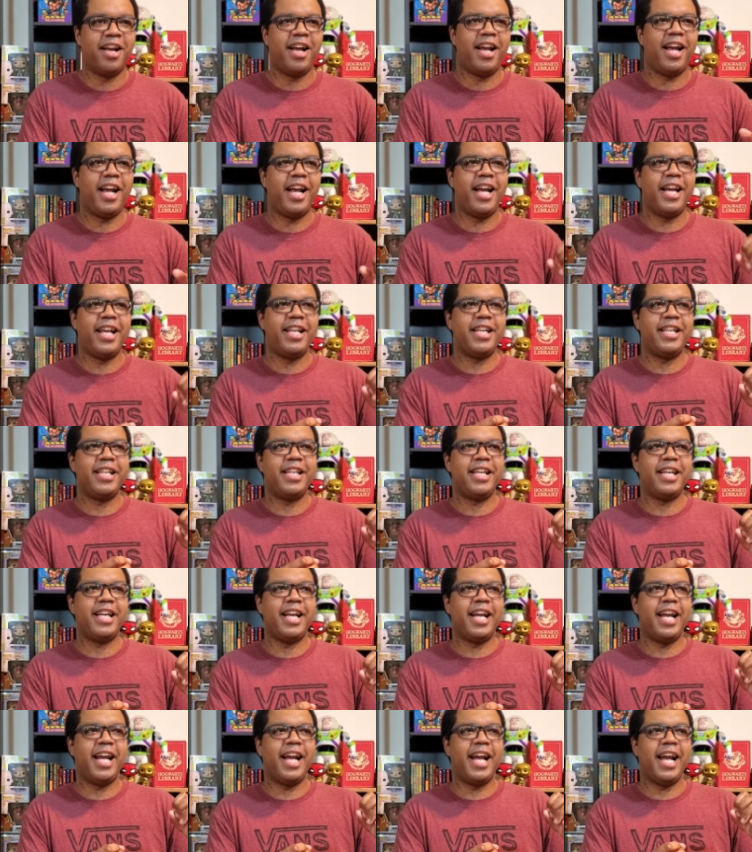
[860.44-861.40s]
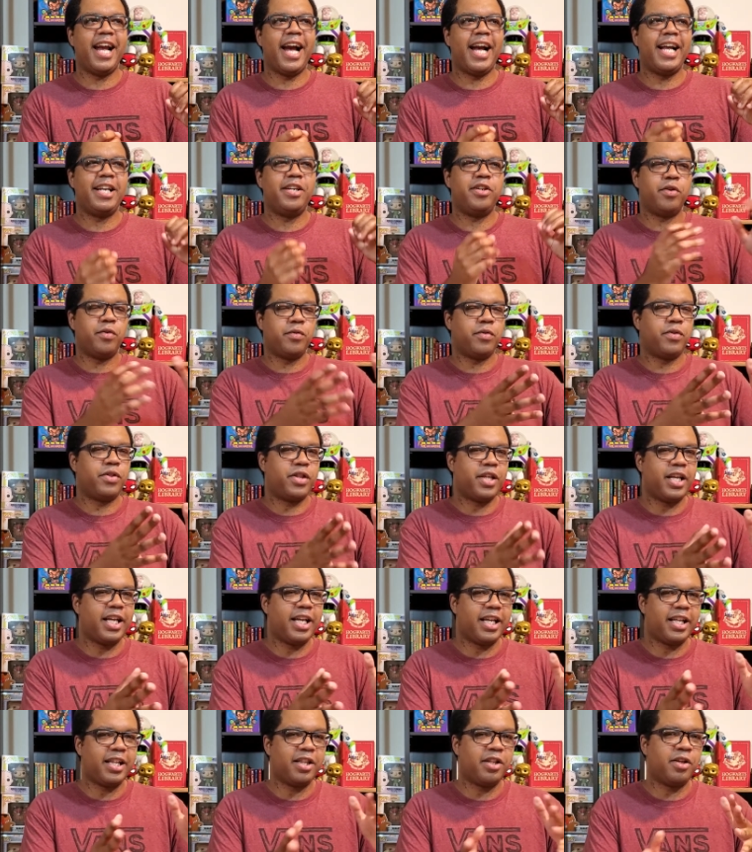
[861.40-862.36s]
and I don't
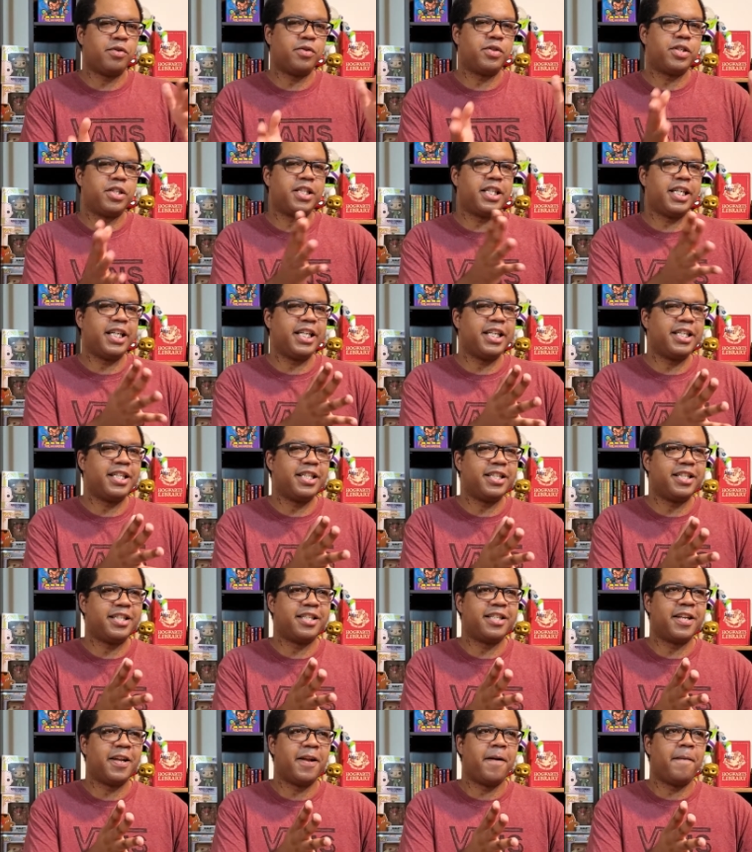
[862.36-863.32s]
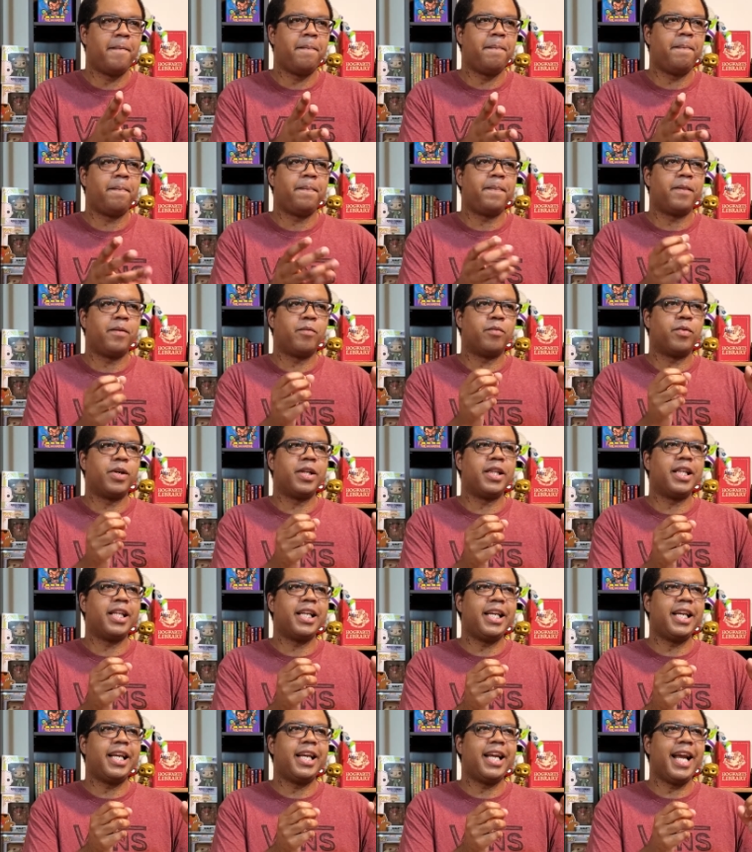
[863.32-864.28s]
think those scenes
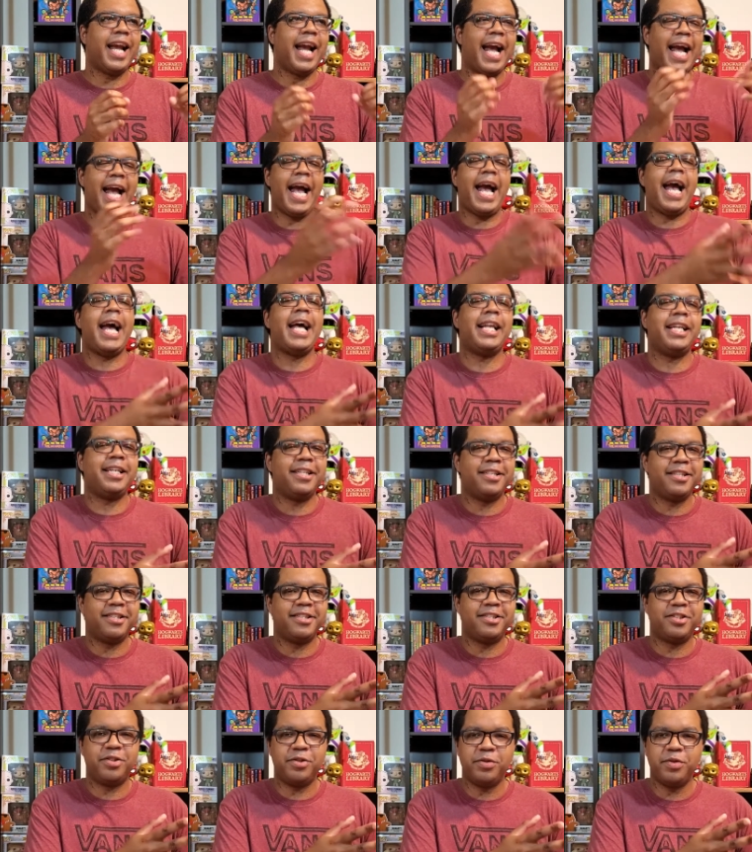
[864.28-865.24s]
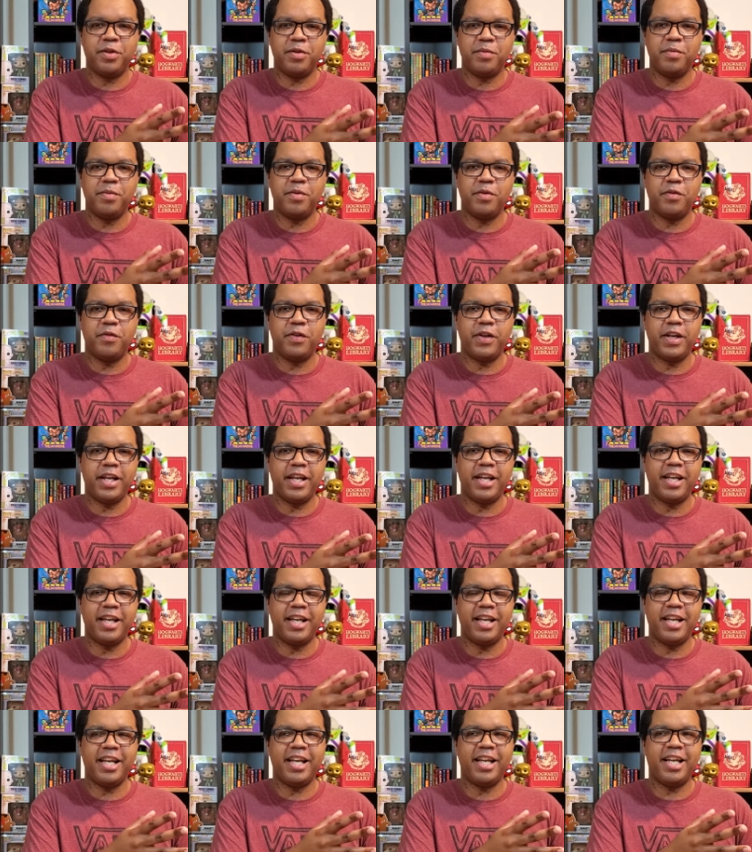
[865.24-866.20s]
really add to the
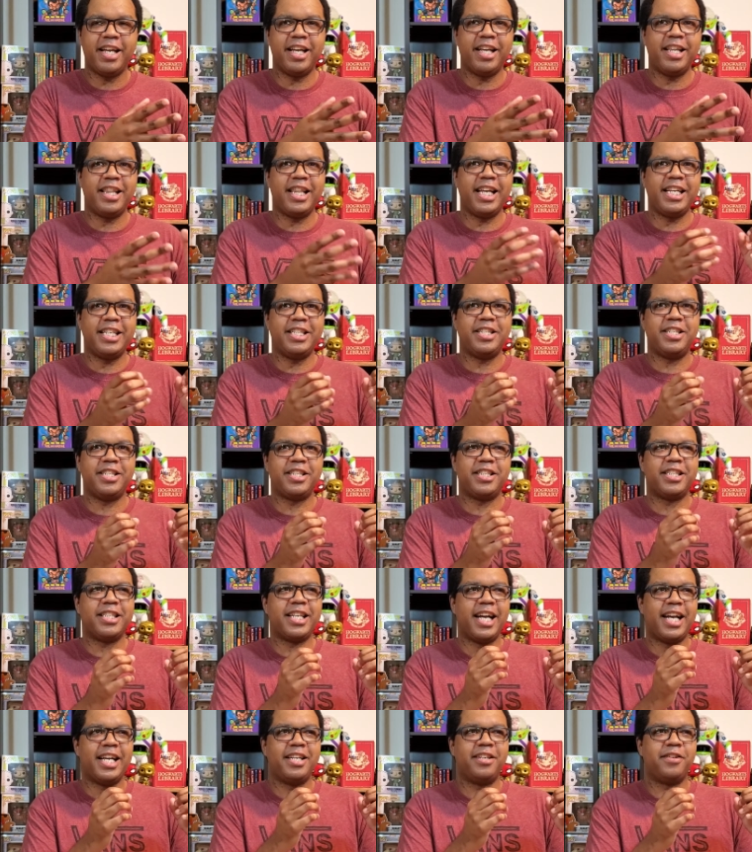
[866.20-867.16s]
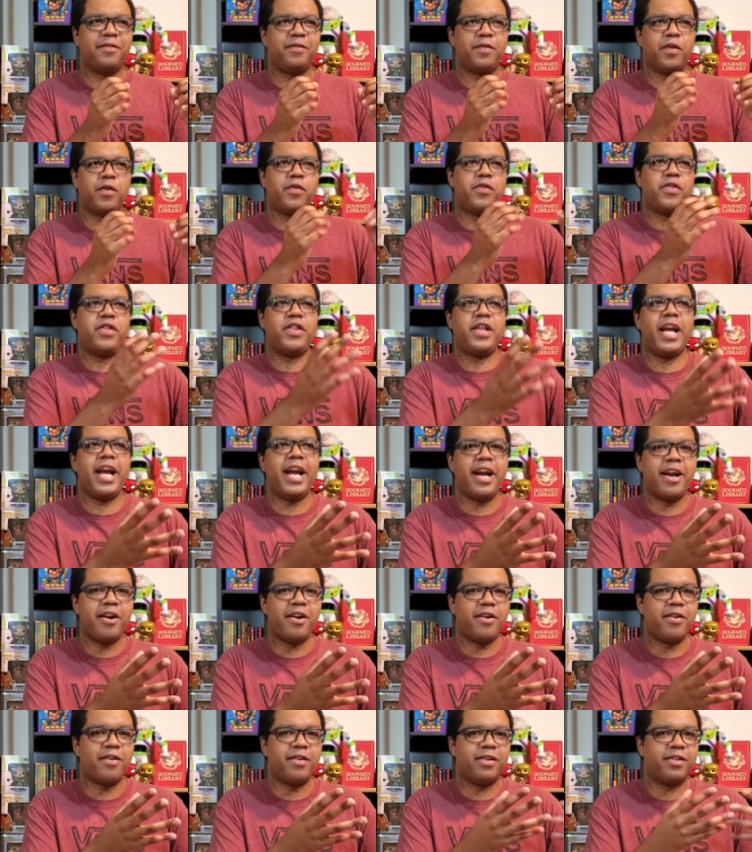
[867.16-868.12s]
movie. They just kind of are
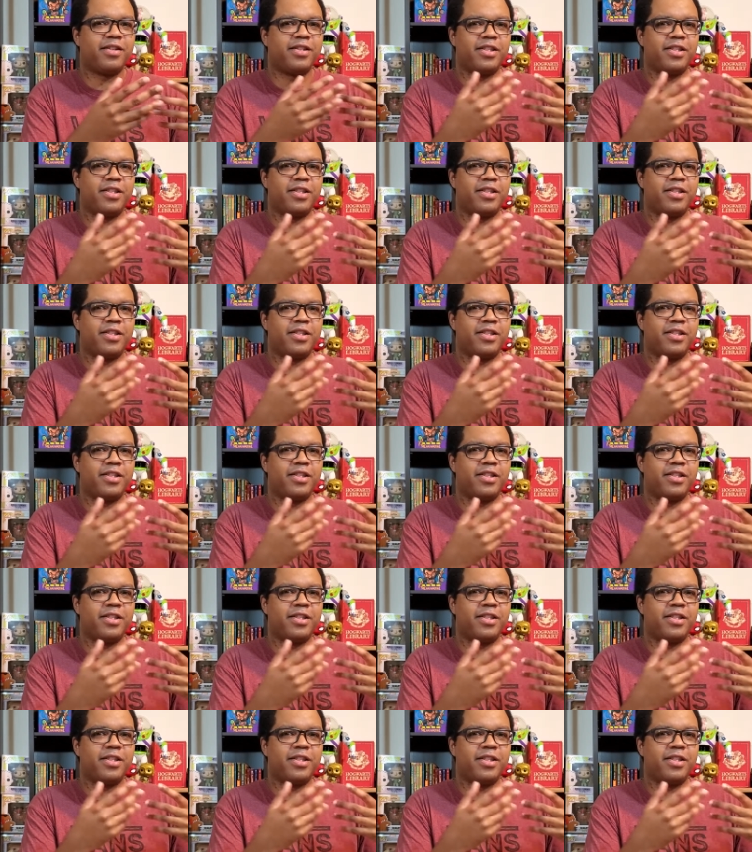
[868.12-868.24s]
there.